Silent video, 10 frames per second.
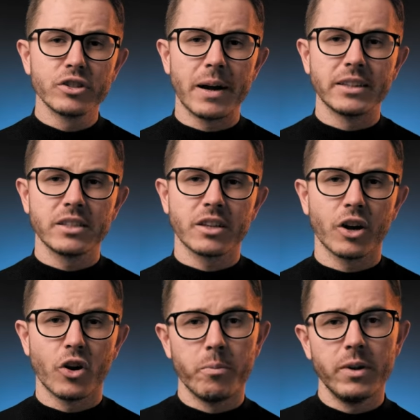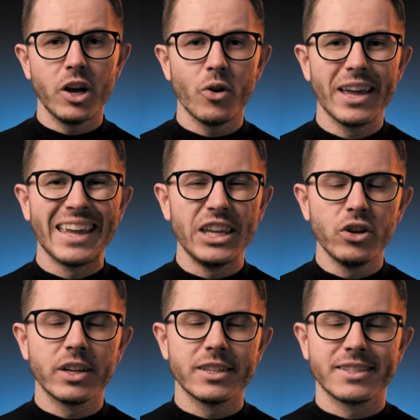use my discount code below, you
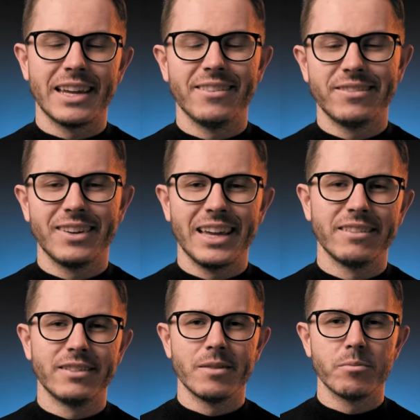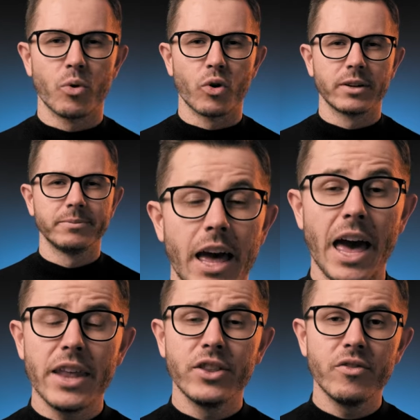can save even more.
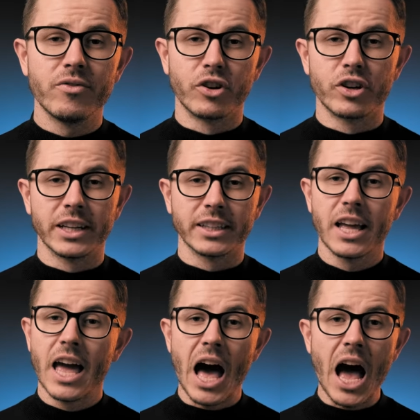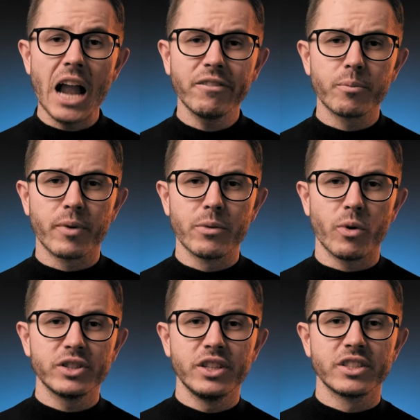And the verdict: Alpha Brain
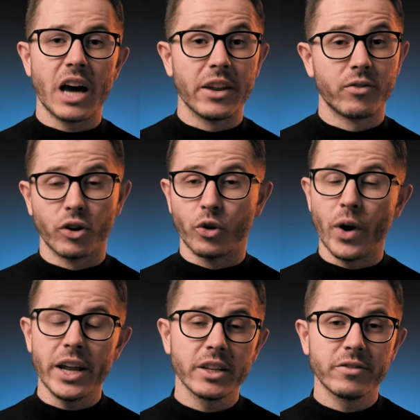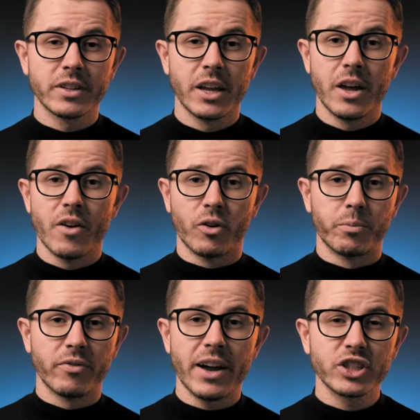was designed for creatives, for
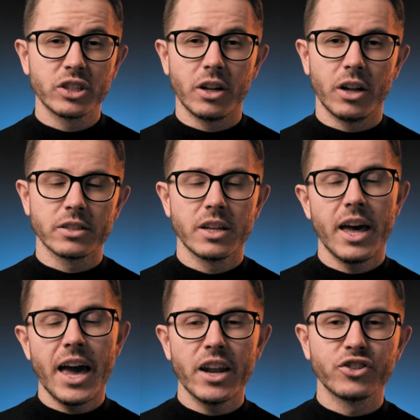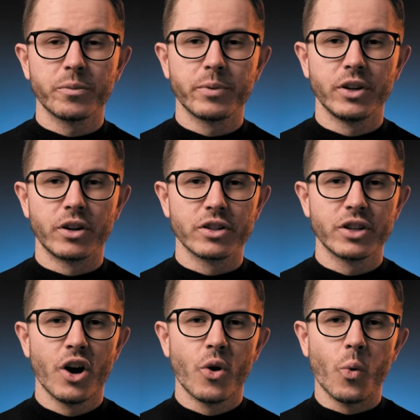professionals and entrepreneurs
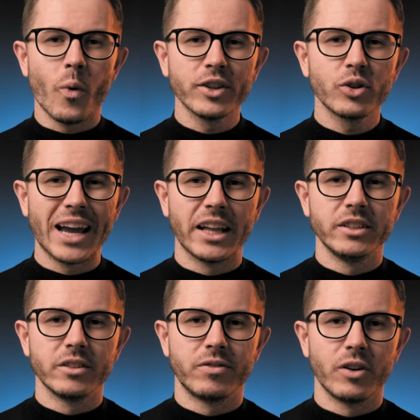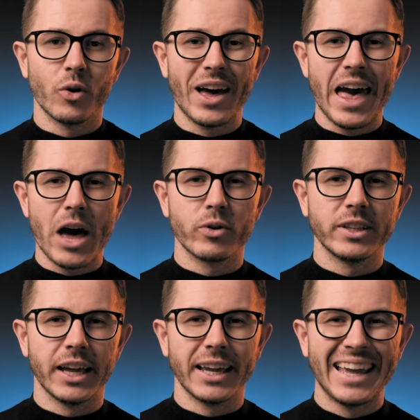who want to get in the flow every
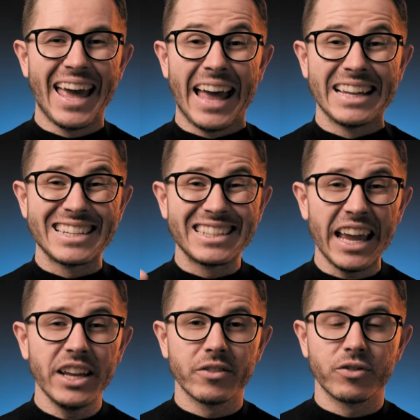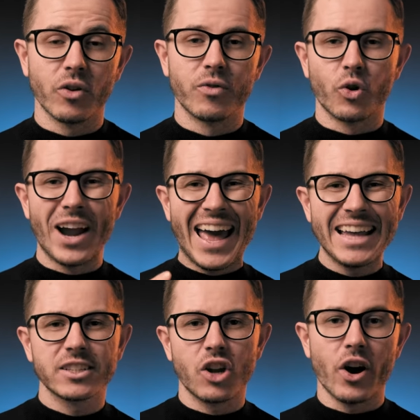day and stay in the flow for
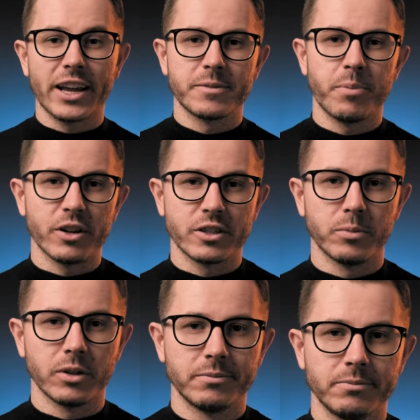as long as possible.